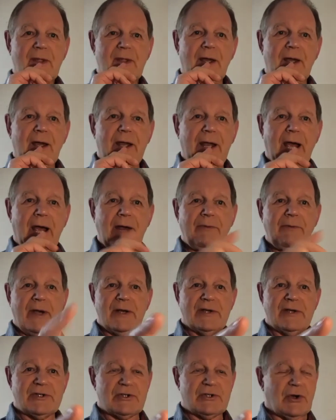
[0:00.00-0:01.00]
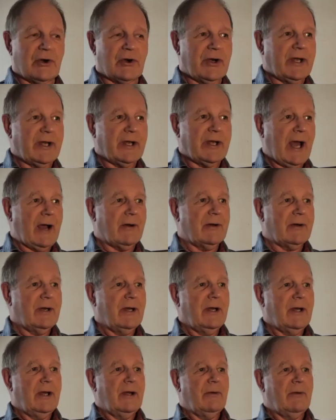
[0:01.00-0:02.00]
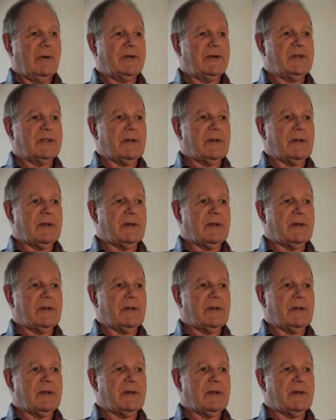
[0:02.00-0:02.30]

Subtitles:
And I've written a story now, which